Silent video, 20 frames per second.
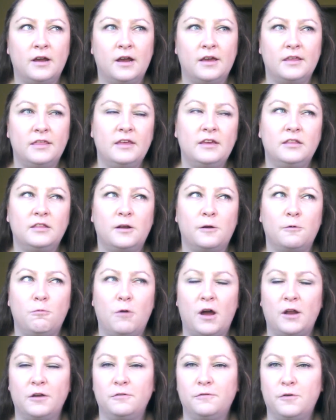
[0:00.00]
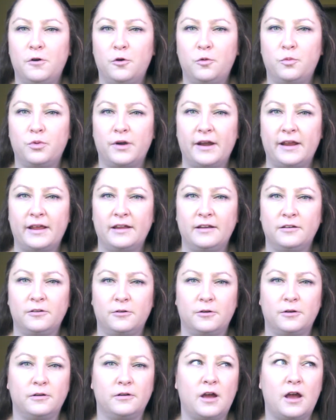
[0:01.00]
I think they're Wanfo brand,
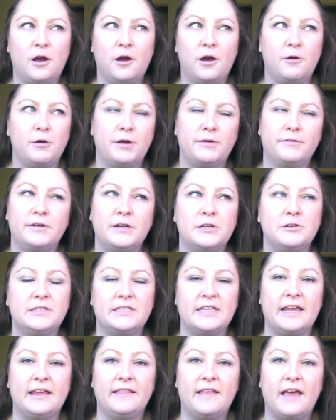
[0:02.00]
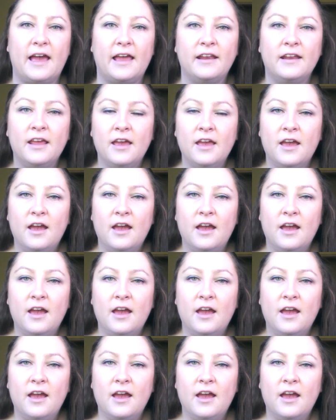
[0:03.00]
or however you say that.